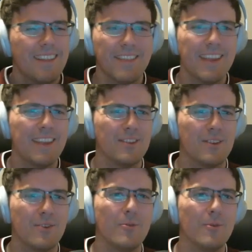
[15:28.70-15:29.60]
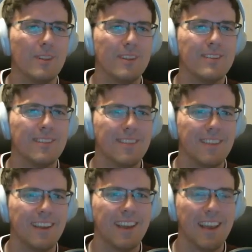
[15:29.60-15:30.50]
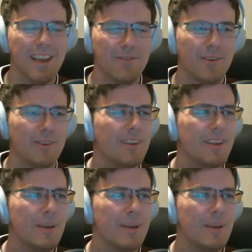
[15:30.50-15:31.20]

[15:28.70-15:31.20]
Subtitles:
That thing is the coolest thing ever.